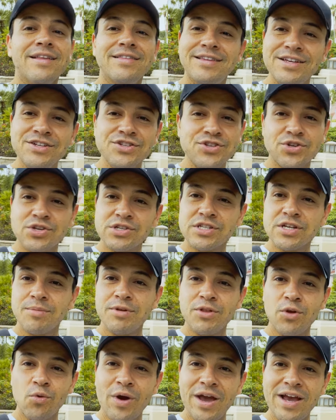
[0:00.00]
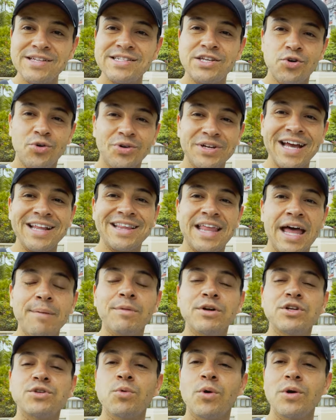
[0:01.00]
these are just some of the ways that you'll get that
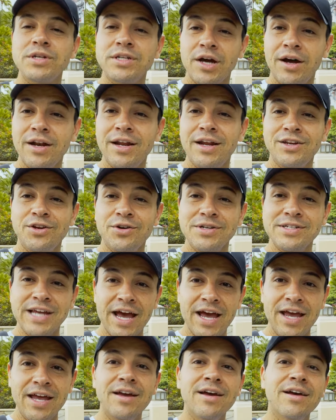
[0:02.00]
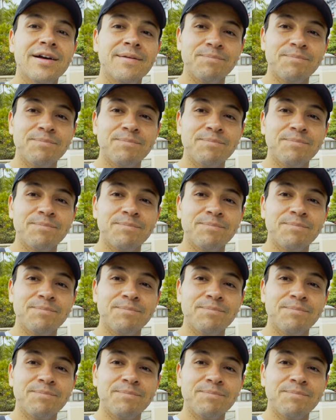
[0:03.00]
much more done in your day.